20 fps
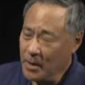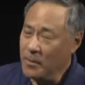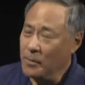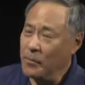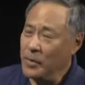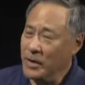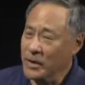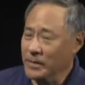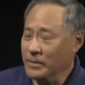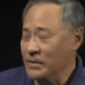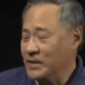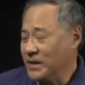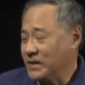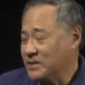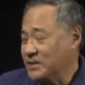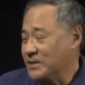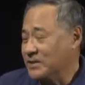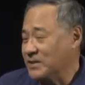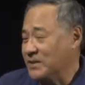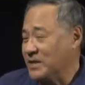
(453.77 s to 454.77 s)
But it
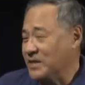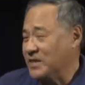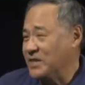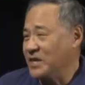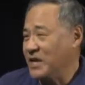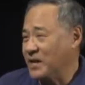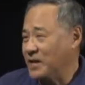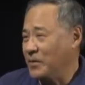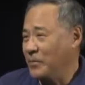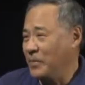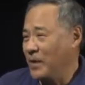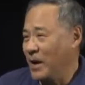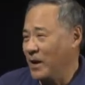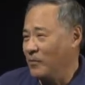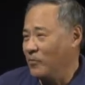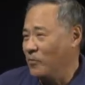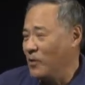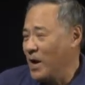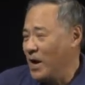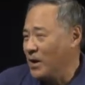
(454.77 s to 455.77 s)
gets us to think
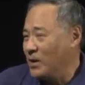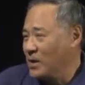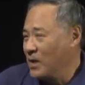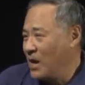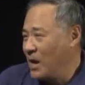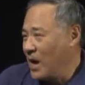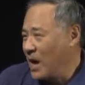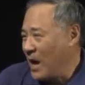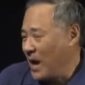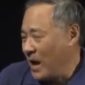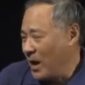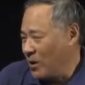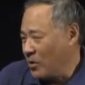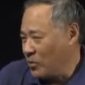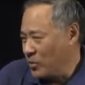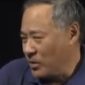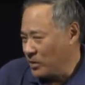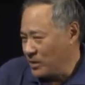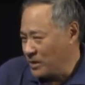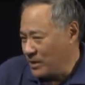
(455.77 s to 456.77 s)
about wow,
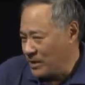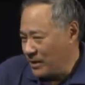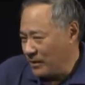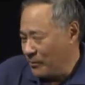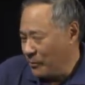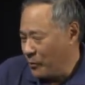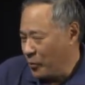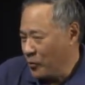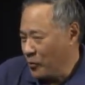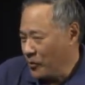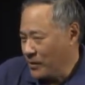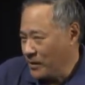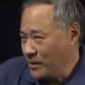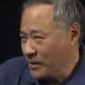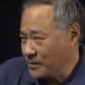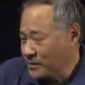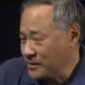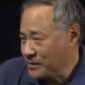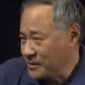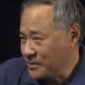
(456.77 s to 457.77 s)
how
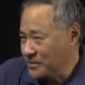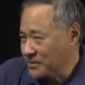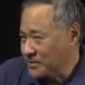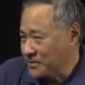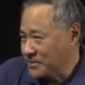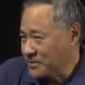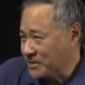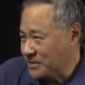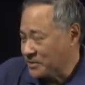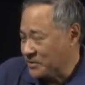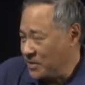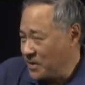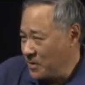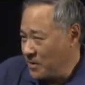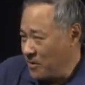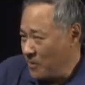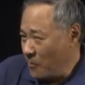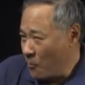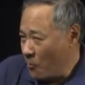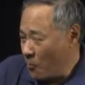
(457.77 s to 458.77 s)
important is this
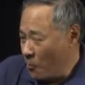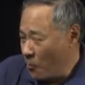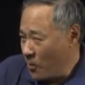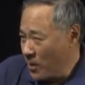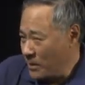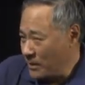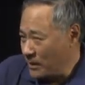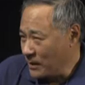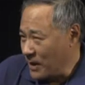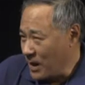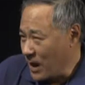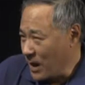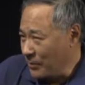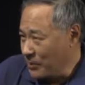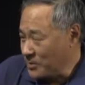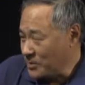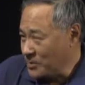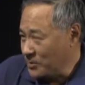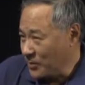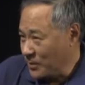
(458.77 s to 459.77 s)
one
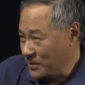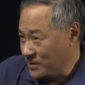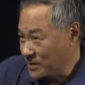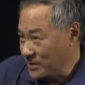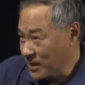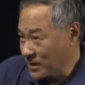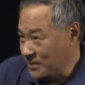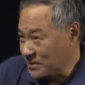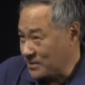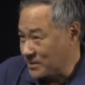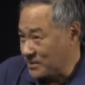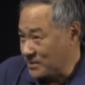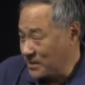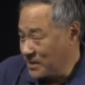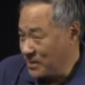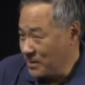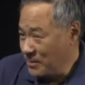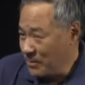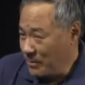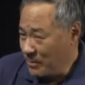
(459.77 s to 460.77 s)
laboratory test
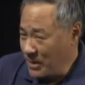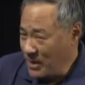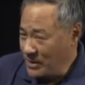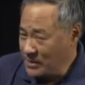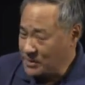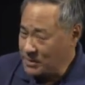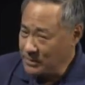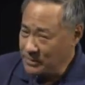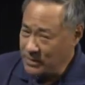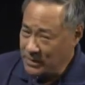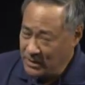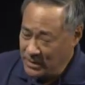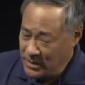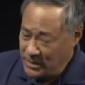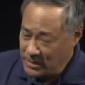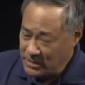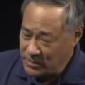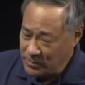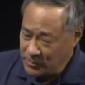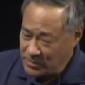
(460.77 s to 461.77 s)
made to,
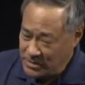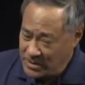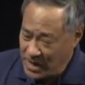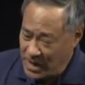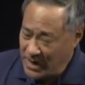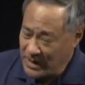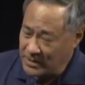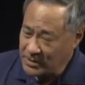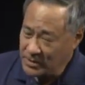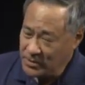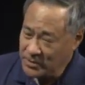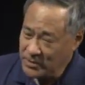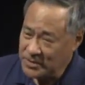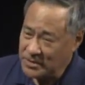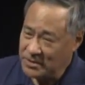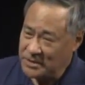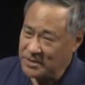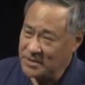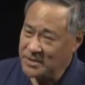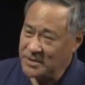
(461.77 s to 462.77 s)
to diagnose
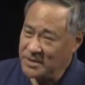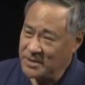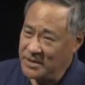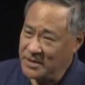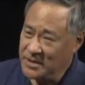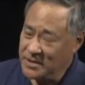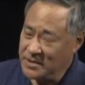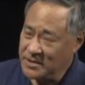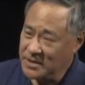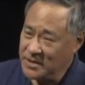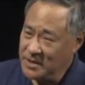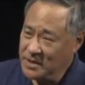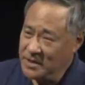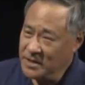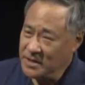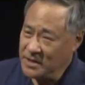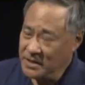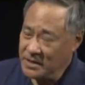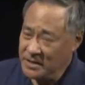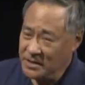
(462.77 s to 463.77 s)
a disease
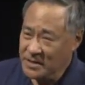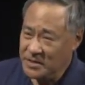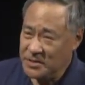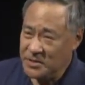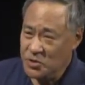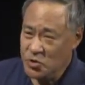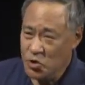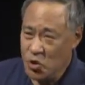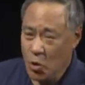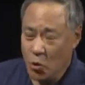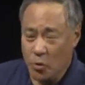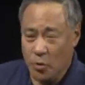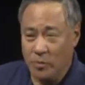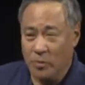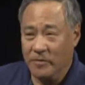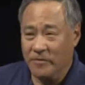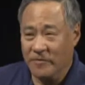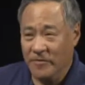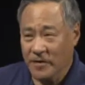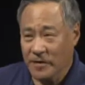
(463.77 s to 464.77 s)
in this
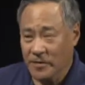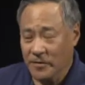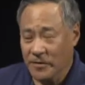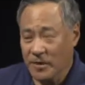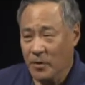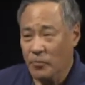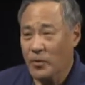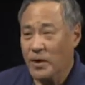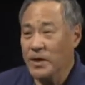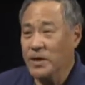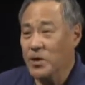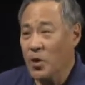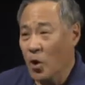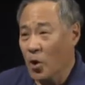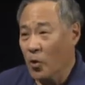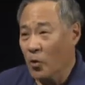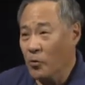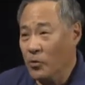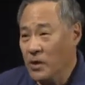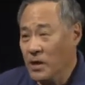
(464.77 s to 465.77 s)
notable figure that we
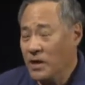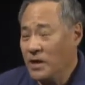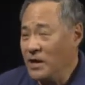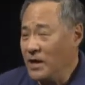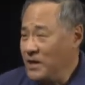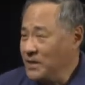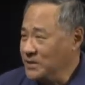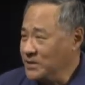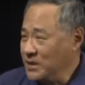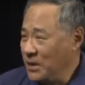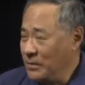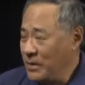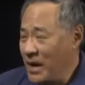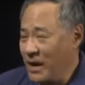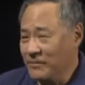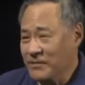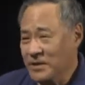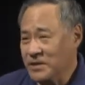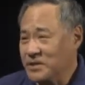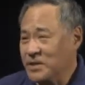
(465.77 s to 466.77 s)
know ends up
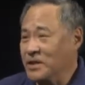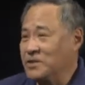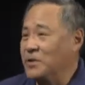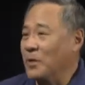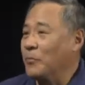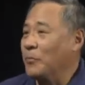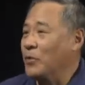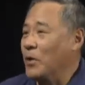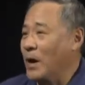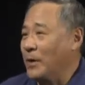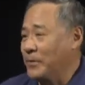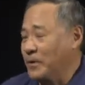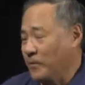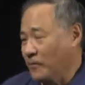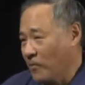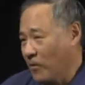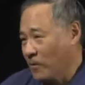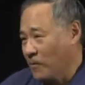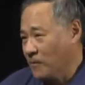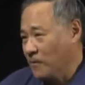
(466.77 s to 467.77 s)
having such a prominent
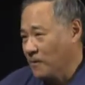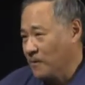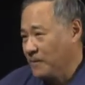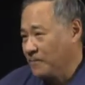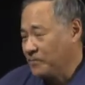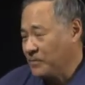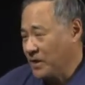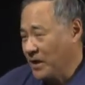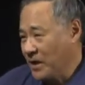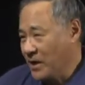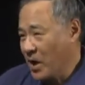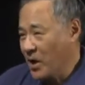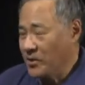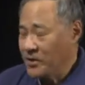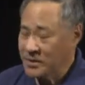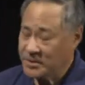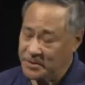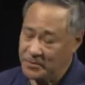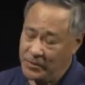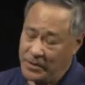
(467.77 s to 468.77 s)
role in our
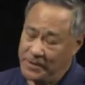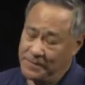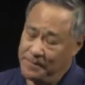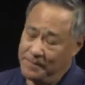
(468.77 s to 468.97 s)
history?